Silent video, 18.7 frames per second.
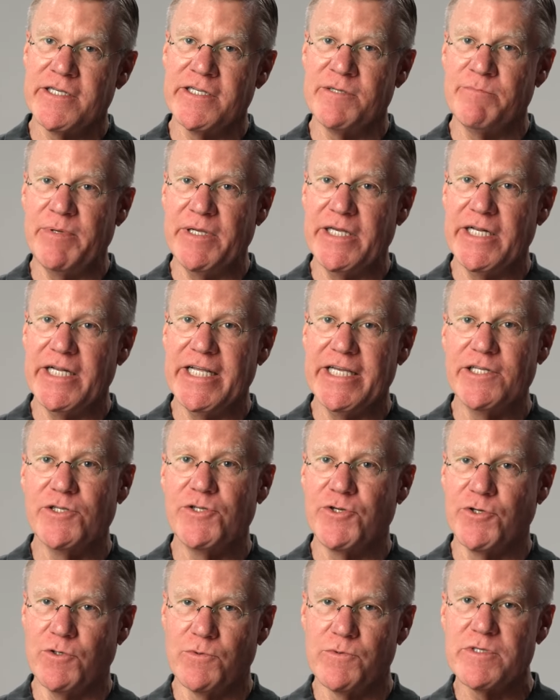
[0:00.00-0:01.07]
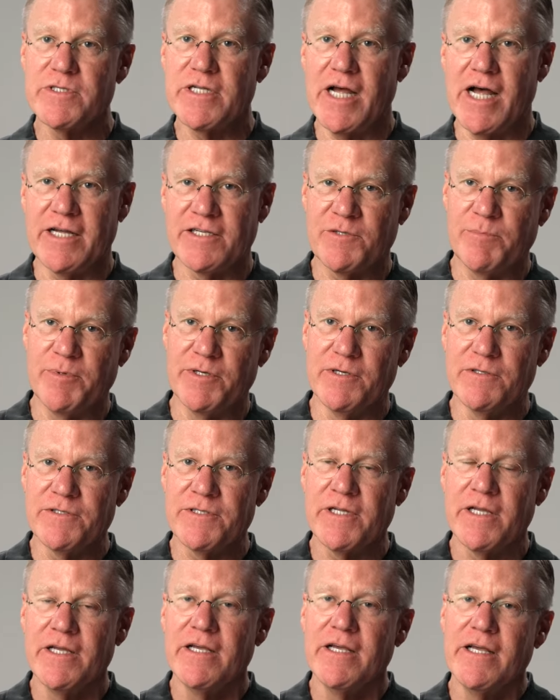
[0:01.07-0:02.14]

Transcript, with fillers: has been in children's hospitals.